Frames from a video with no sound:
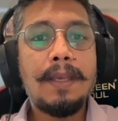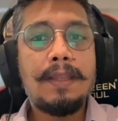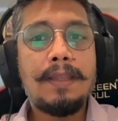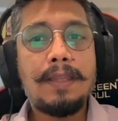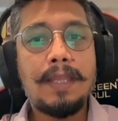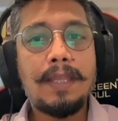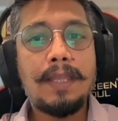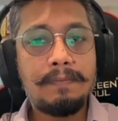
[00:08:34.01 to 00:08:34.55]

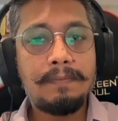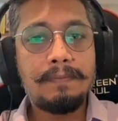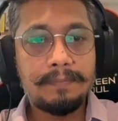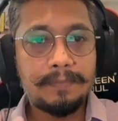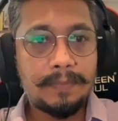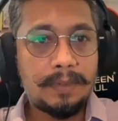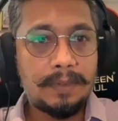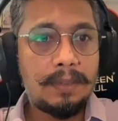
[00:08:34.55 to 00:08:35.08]
Then
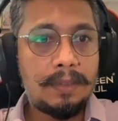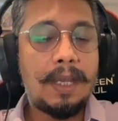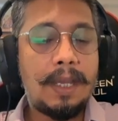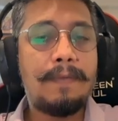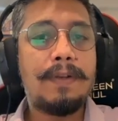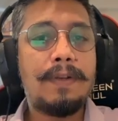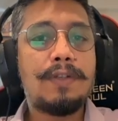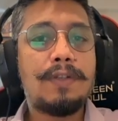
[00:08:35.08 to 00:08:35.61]
I
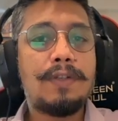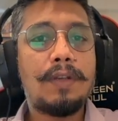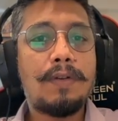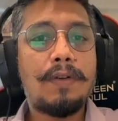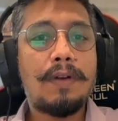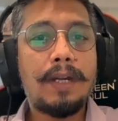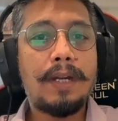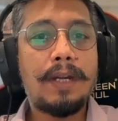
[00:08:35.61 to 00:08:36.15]
will show the
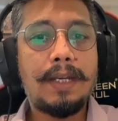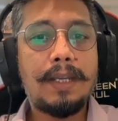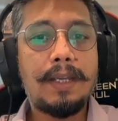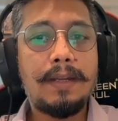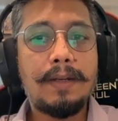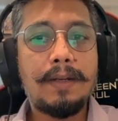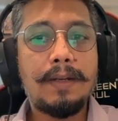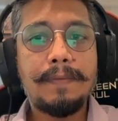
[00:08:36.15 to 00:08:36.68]
contact
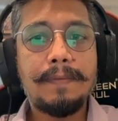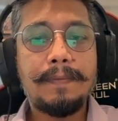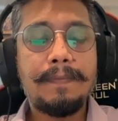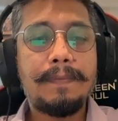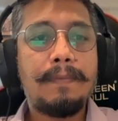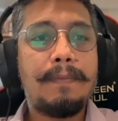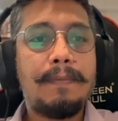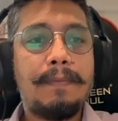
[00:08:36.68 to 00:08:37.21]
here
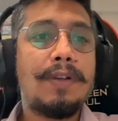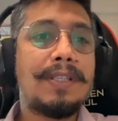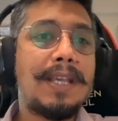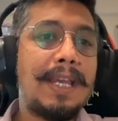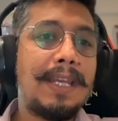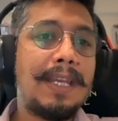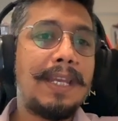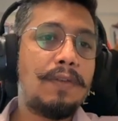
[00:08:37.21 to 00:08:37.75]
because
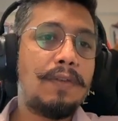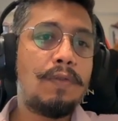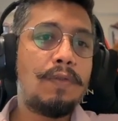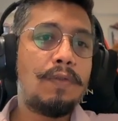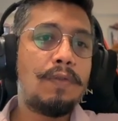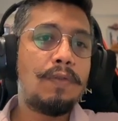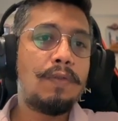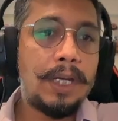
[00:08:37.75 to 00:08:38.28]
I need to
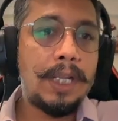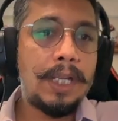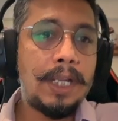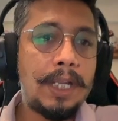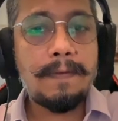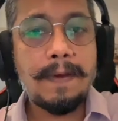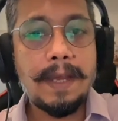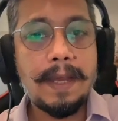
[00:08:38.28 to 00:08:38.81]
go till
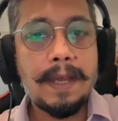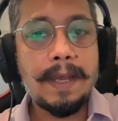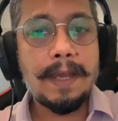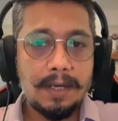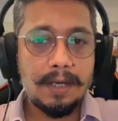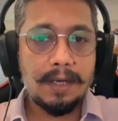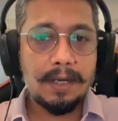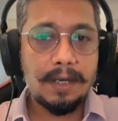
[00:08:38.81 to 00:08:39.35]
the
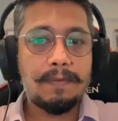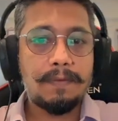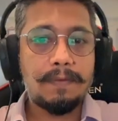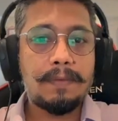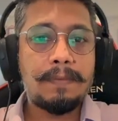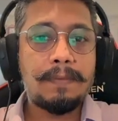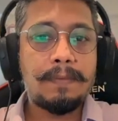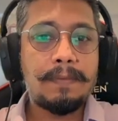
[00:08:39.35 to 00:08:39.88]
financial account.
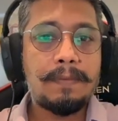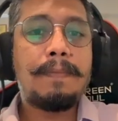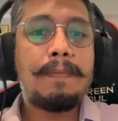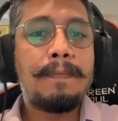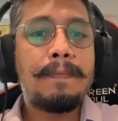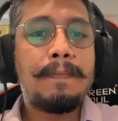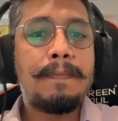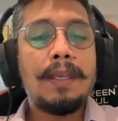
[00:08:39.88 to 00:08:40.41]

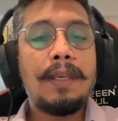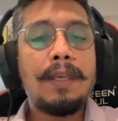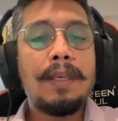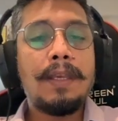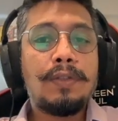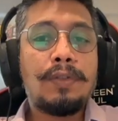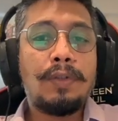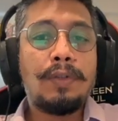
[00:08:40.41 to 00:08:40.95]

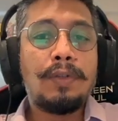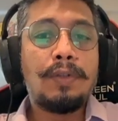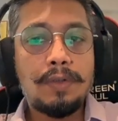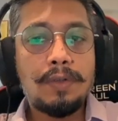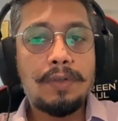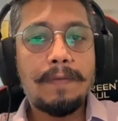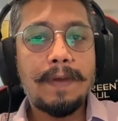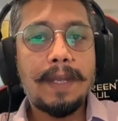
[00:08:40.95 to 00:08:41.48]
To
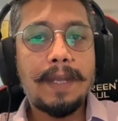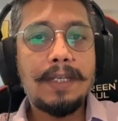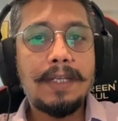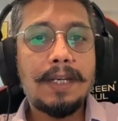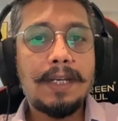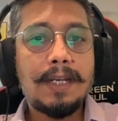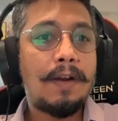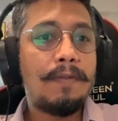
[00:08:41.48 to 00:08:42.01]
show the
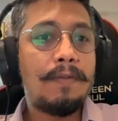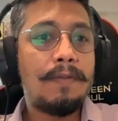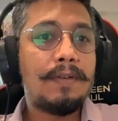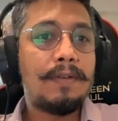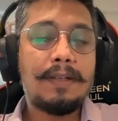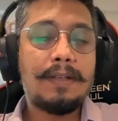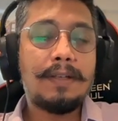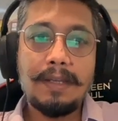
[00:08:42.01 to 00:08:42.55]
financial account,
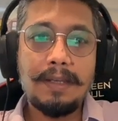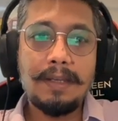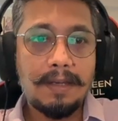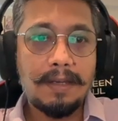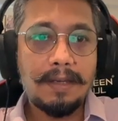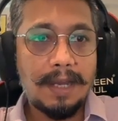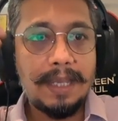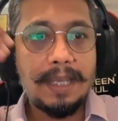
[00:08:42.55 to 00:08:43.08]

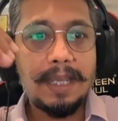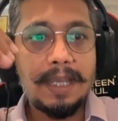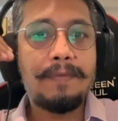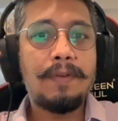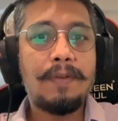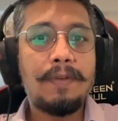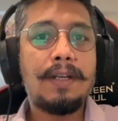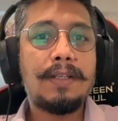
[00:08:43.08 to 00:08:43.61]
I have
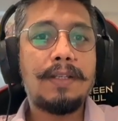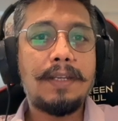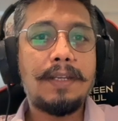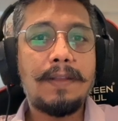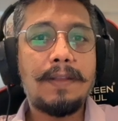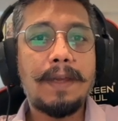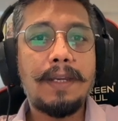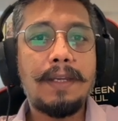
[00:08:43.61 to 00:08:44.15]
to understand
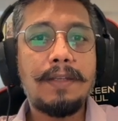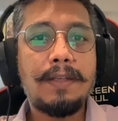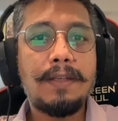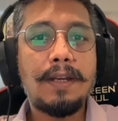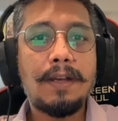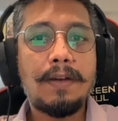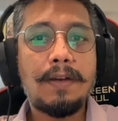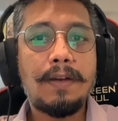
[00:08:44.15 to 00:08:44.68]
the
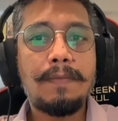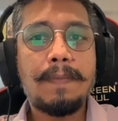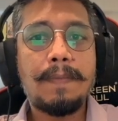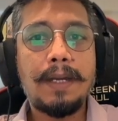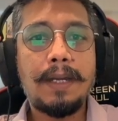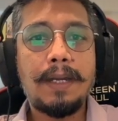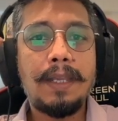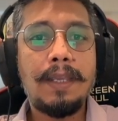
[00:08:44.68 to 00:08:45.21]
financial account
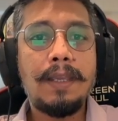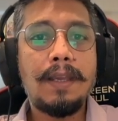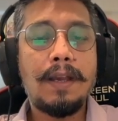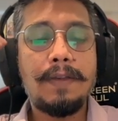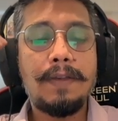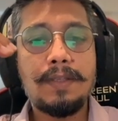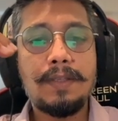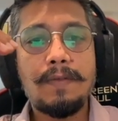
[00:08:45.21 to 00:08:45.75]
party, how
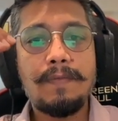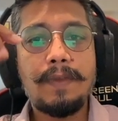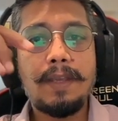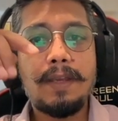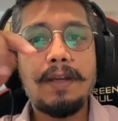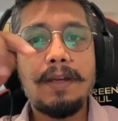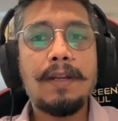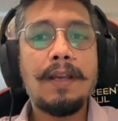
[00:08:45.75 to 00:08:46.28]
is
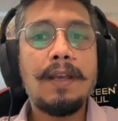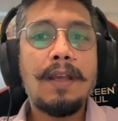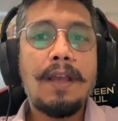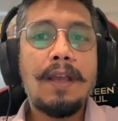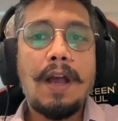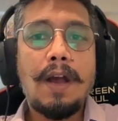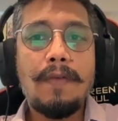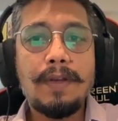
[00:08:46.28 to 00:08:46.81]
configured,
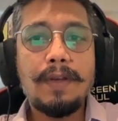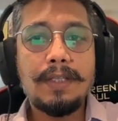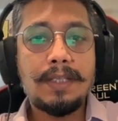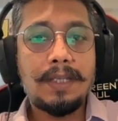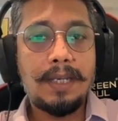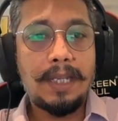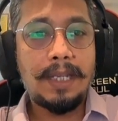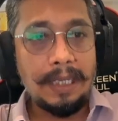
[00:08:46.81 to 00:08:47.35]
how was
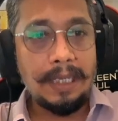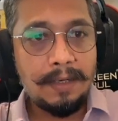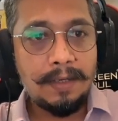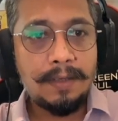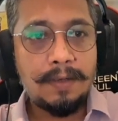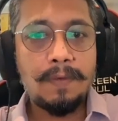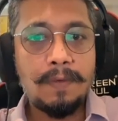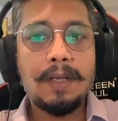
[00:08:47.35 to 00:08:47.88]

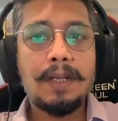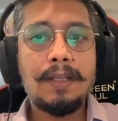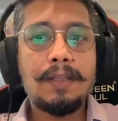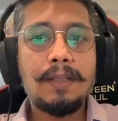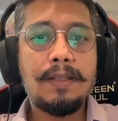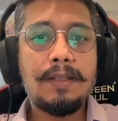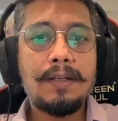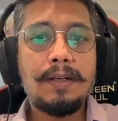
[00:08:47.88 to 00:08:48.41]
linked to
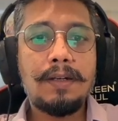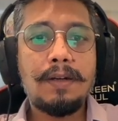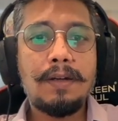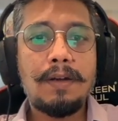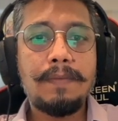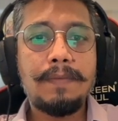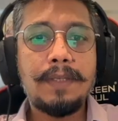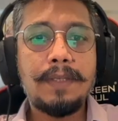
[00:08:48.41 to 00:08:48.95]
another
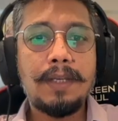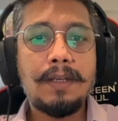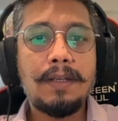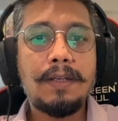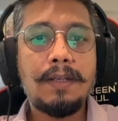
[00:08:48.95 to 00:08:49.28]
object,